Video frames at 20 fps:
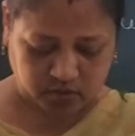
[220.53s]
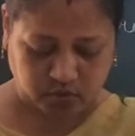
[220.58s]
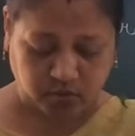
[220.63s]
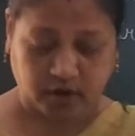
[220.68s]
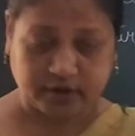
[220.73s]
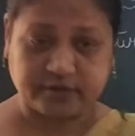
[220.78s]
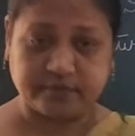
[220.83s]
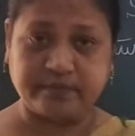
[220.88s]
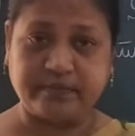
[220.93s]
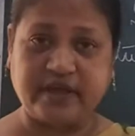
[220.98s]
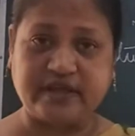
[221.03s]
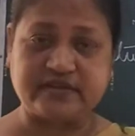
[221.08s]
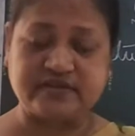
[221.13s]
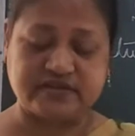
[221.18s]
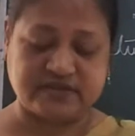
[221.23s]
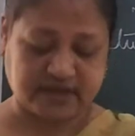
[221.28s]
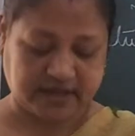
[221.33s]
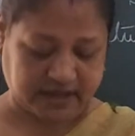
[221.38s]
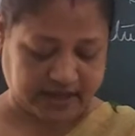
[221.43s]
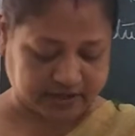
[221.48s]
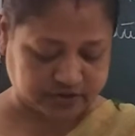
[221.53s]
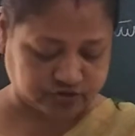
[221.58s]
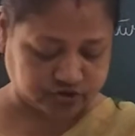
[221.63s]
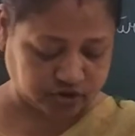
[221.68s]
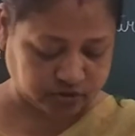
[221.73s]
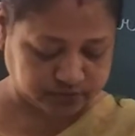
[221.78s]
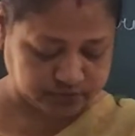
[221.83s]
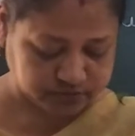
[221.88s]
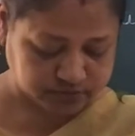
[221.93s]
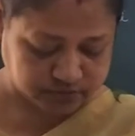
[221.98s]
what makes the
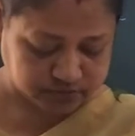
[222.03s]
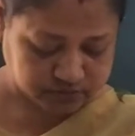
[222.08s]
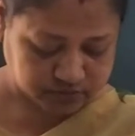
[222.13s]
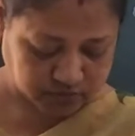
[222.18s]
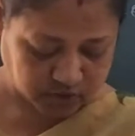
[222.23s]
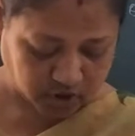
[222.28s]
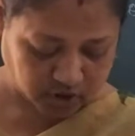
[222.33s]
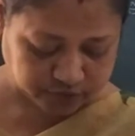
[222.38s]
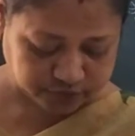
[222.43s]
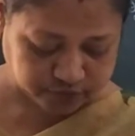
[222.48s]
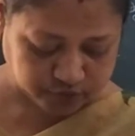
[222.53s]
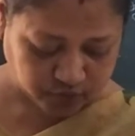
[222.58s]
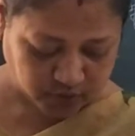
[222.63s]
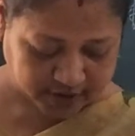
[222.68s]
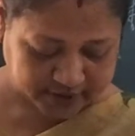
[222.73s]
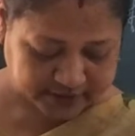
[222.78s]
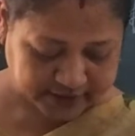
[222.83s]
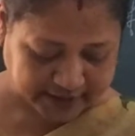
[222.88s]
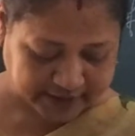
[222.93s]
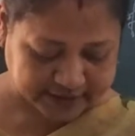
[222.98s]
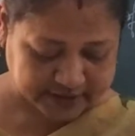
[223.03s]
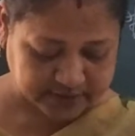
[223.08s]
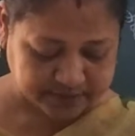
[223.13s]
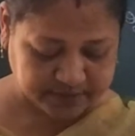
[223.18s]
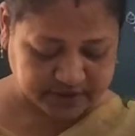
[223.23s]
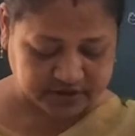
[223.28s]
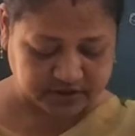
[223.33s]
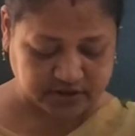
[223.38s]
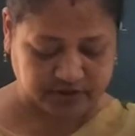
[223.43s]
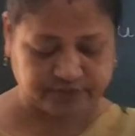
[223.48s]
atom of one
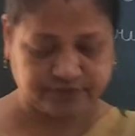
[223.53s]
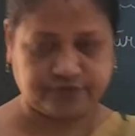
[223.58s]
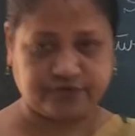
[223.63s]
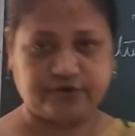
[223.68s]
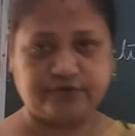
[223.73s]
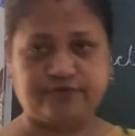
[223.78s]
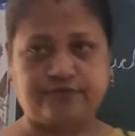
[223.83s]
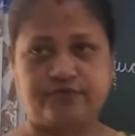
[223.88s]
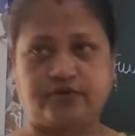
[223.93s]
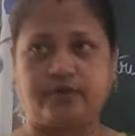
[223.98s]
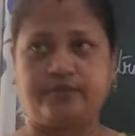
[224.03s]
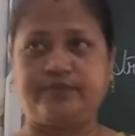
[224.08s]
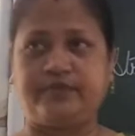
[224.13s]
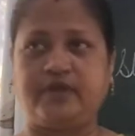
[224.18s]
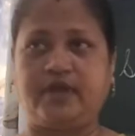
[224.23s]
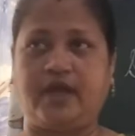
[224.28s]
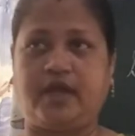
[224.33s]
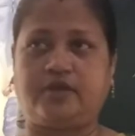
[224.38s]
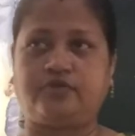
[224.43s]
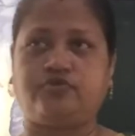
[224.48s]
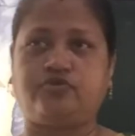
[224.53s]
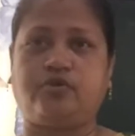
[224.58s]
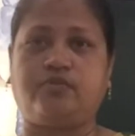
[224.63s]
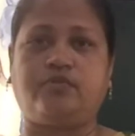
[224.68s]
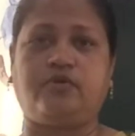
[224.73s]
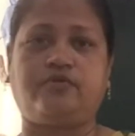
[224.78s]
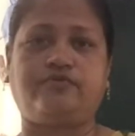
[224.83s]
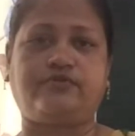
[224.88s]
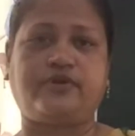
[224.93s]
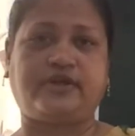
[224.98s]
element different from the
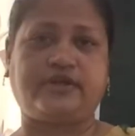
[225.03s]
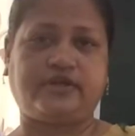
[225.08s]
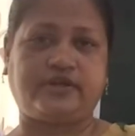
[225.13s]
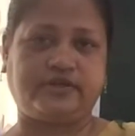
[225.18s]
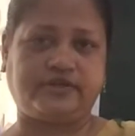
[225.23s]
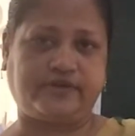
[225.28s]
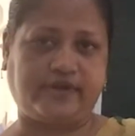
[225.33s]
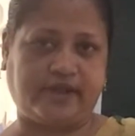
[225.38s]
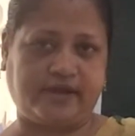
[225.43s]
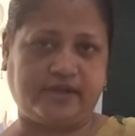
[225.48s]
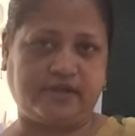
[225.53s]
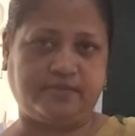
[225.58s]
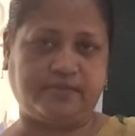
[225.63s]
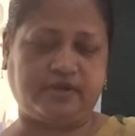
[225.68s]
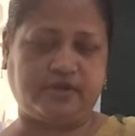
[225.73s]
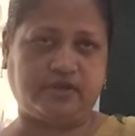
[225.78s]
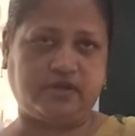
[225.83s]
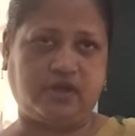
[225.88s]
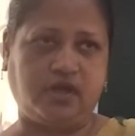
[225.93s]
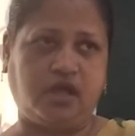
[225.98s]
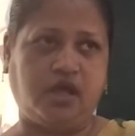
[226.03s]
atom of another element?